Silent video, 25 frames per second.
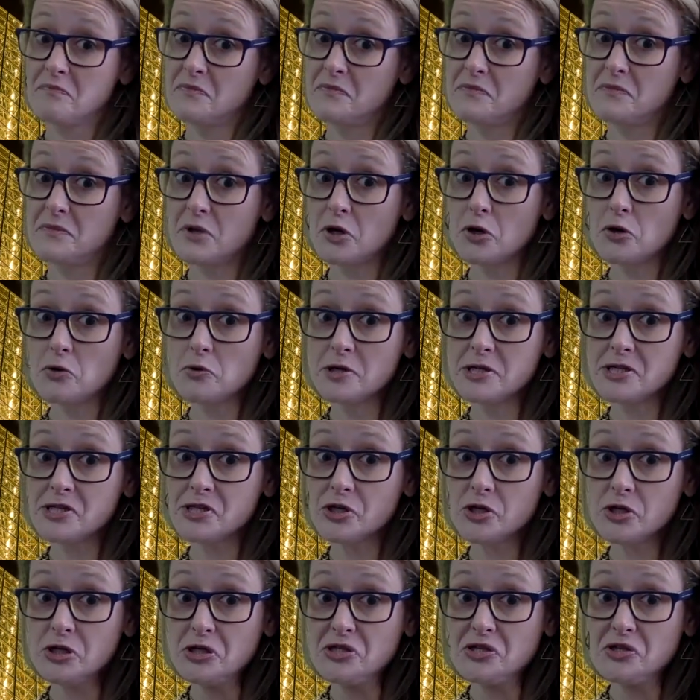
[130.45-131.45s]
they're always
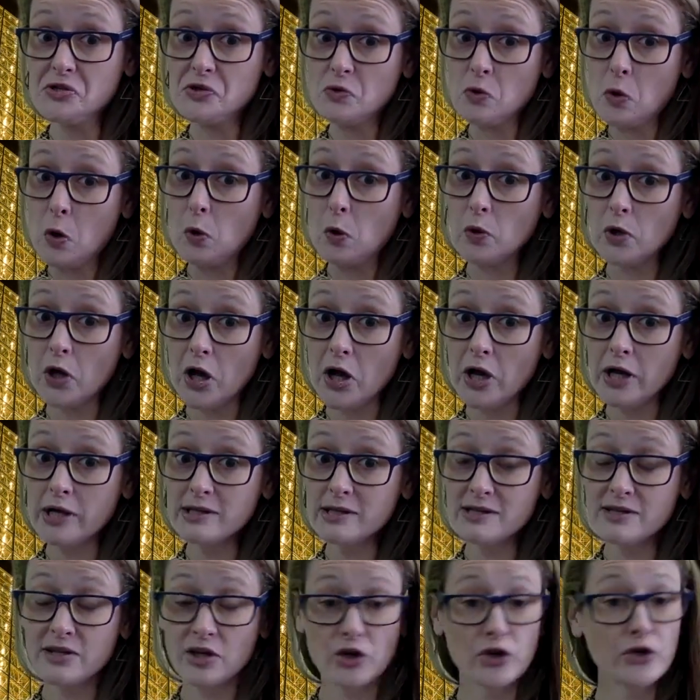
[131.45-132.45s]
good to hold on.
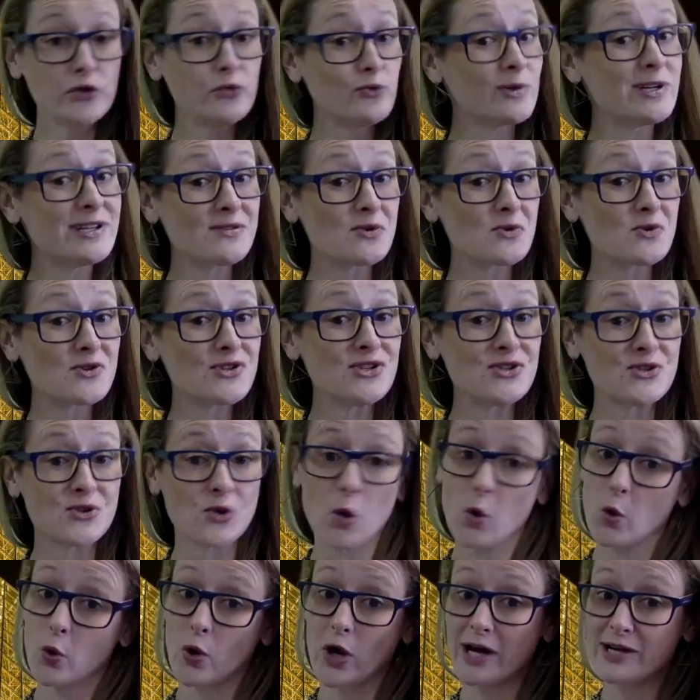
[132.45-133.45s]
They're good resources to
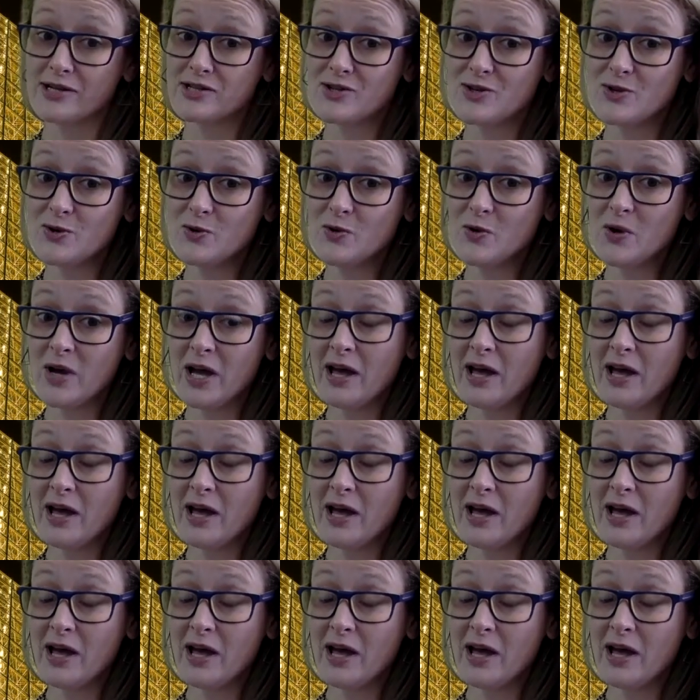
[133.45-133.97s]
hold on to.